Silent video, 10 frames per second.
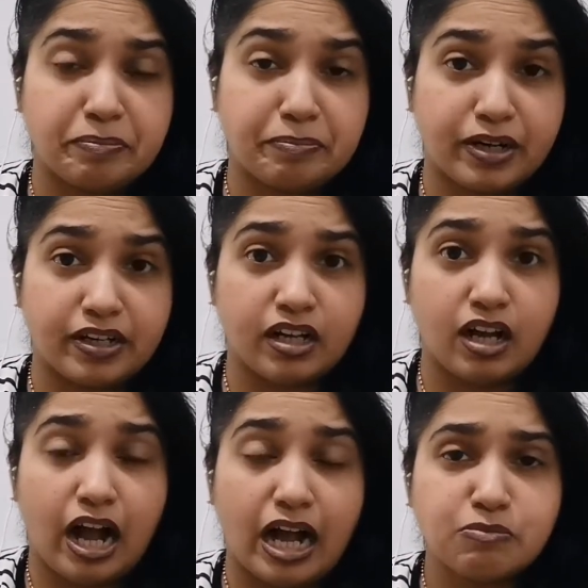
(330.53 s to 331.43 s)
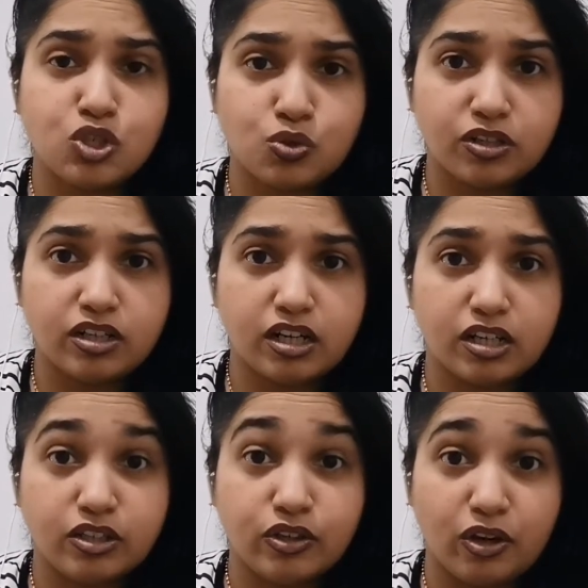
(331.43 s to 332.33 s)
I'm sure you all
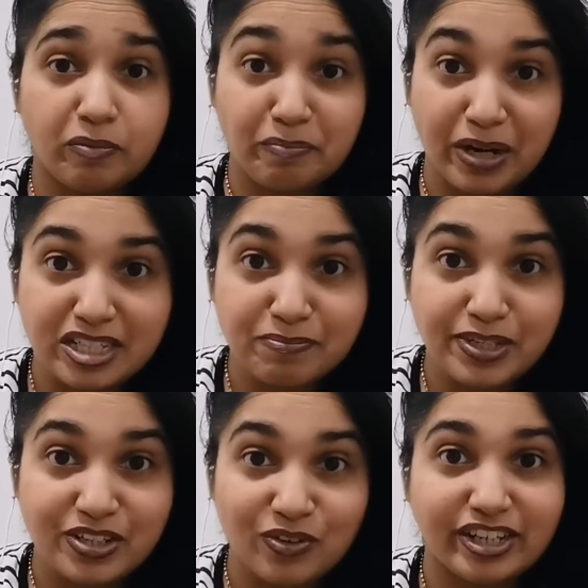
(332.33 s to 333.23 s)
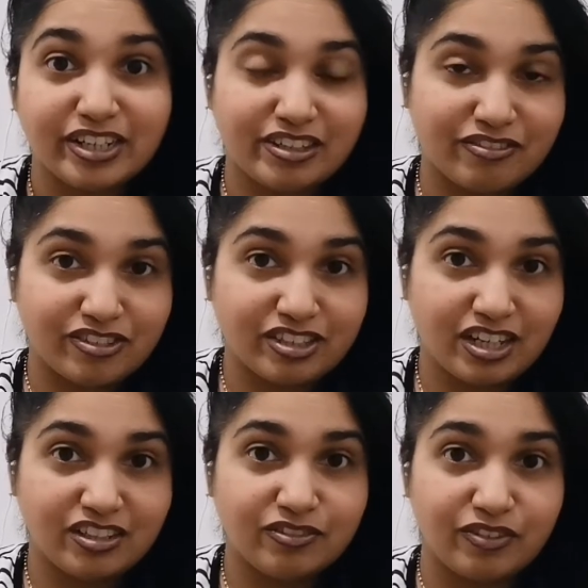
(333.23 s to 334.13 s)
must be knowing different other ways
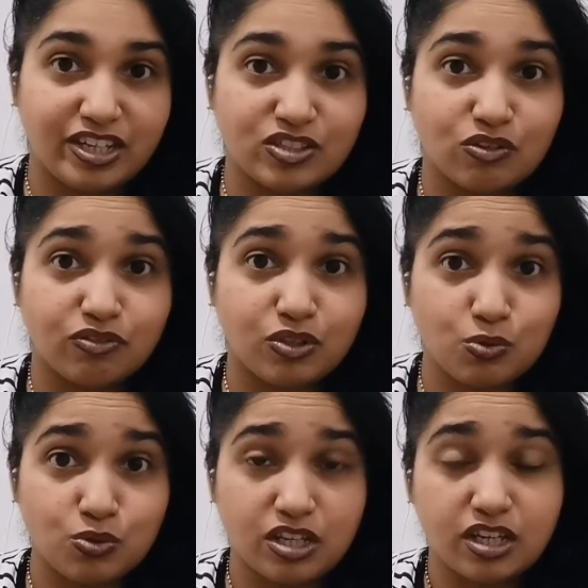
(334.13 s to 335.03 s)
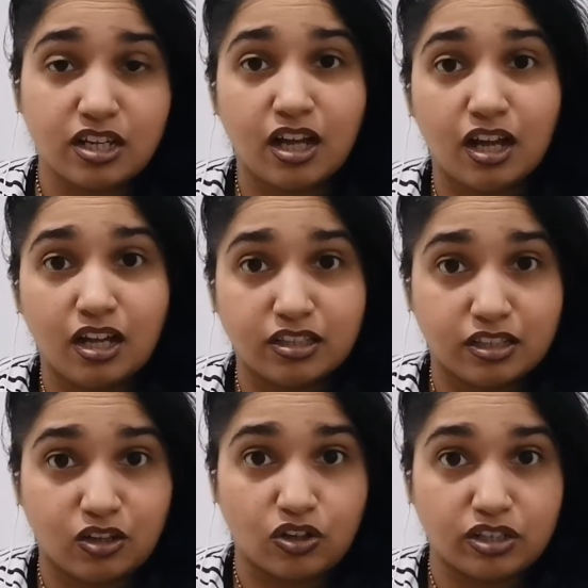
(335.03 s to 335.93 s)
of using the cotton
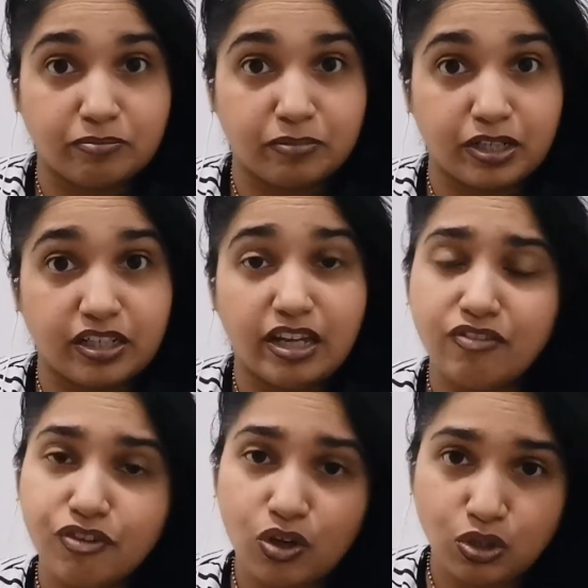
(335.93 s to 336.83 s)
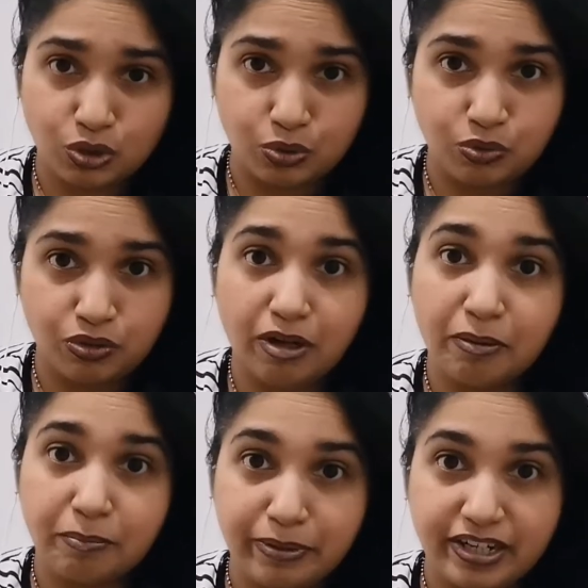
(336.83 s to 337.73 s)
bud. If you all do,
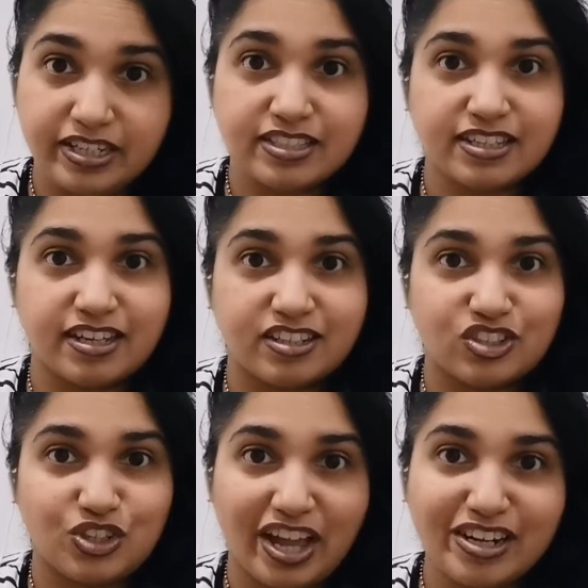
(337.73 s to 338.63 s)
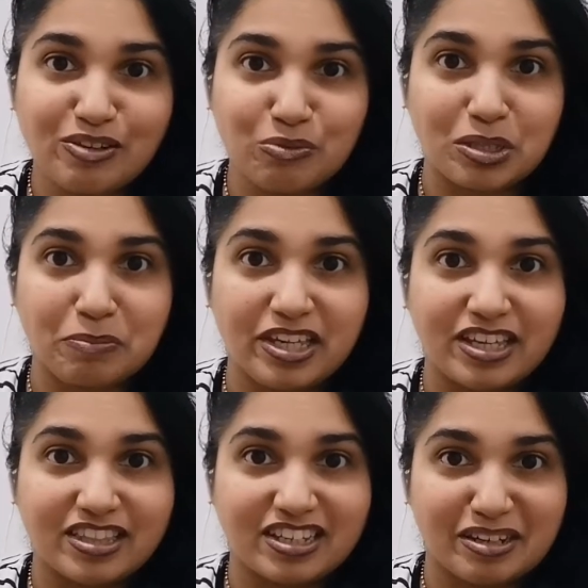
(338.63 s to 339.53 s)
please share it with me in the
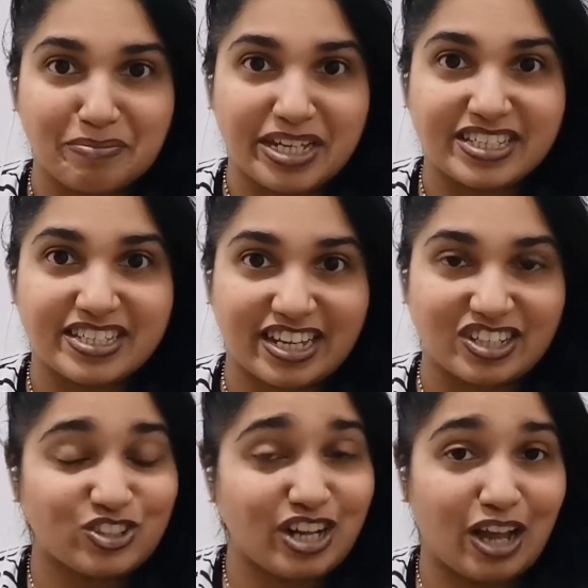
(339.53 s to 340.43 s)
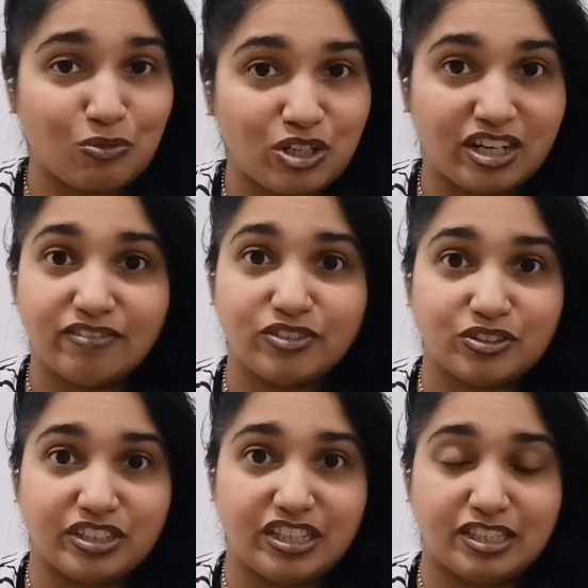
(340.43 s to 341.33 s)
comments section. I would love to read them.